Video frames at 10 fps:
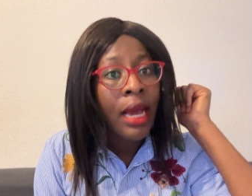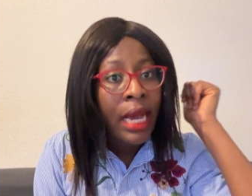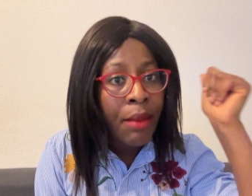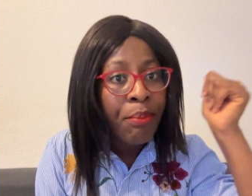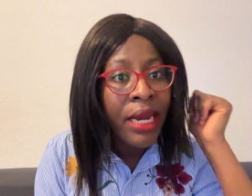
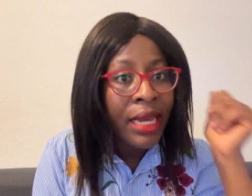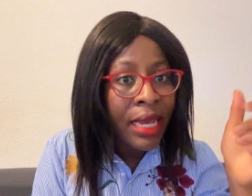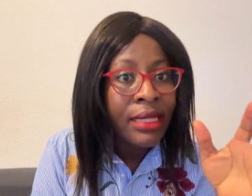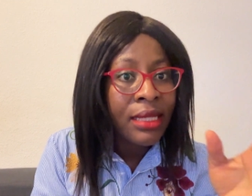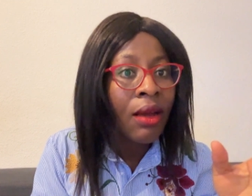company
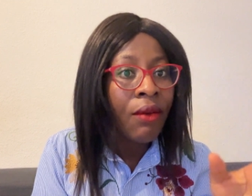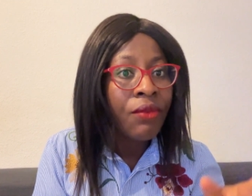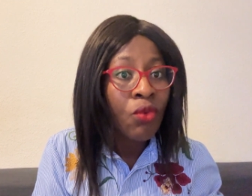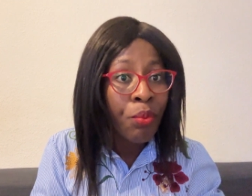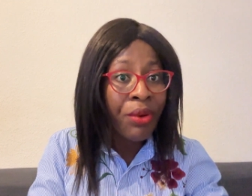
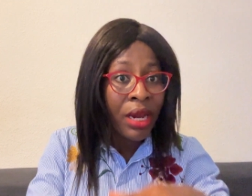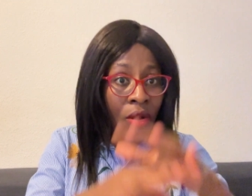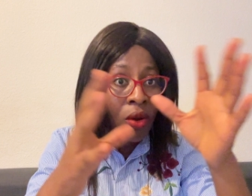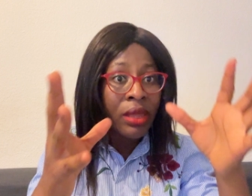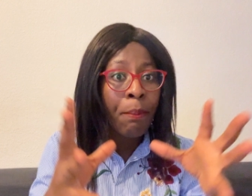itself will bring
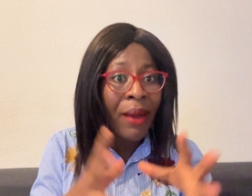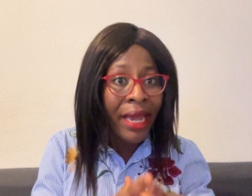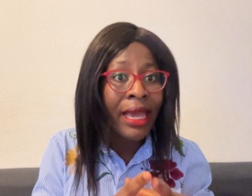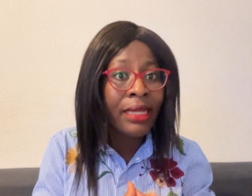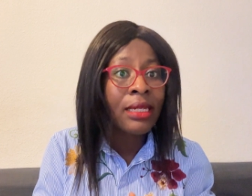all the
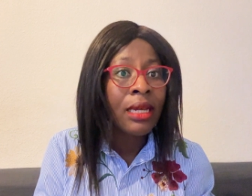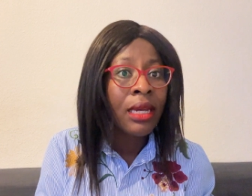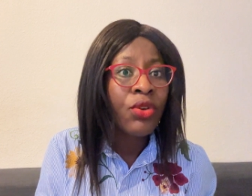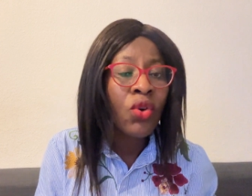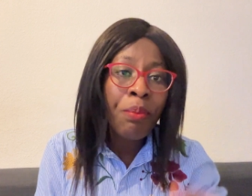package.
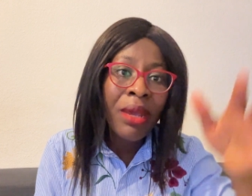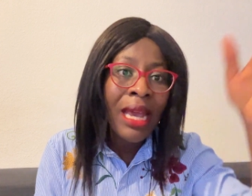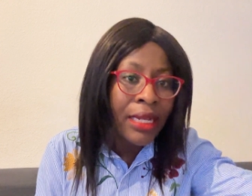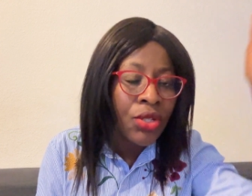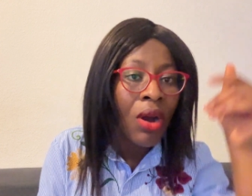You will be
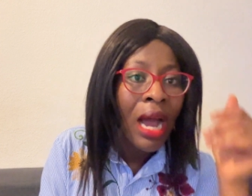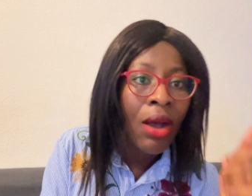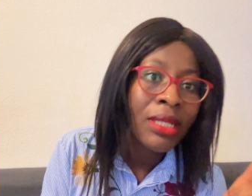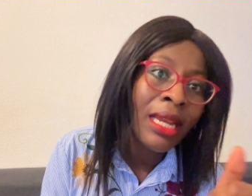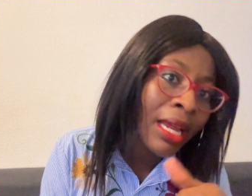at your
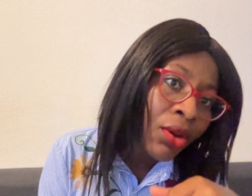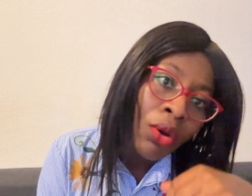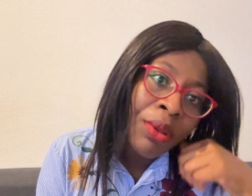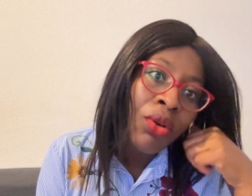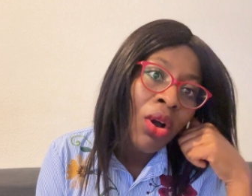house and then
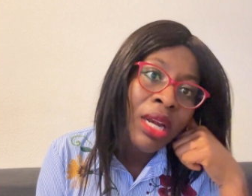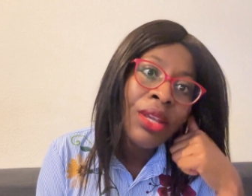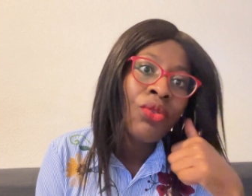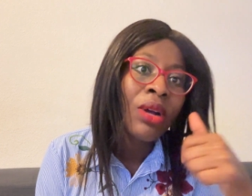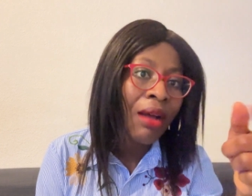they'll be
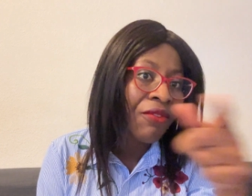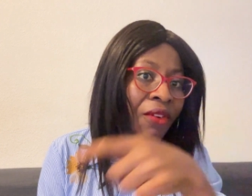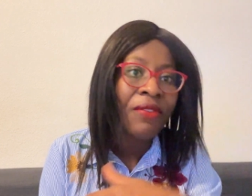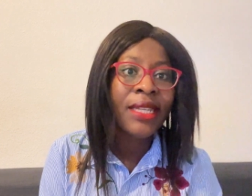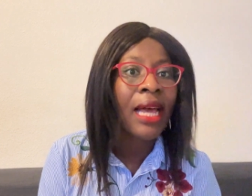calling you, come
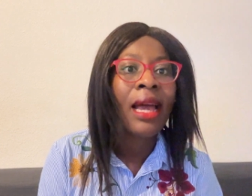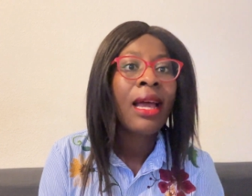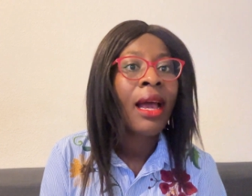for visa.